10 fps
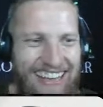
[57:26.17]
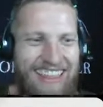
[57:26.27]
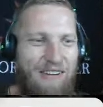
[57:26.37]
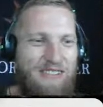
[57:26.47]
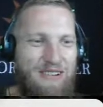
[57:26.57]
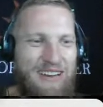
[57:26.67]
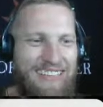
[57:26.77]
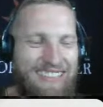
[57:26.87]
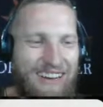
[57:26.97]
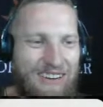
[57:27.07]
They were doing
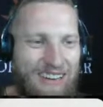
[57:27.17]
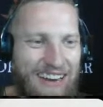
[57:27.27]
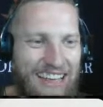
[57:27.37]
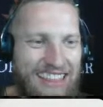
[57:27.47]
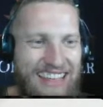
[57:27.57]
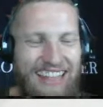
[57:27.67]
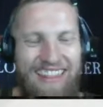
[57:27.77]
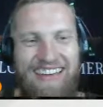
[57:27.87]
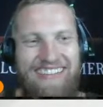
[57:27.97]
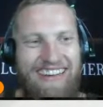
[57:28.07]
so good, and then
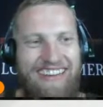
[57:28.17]
they did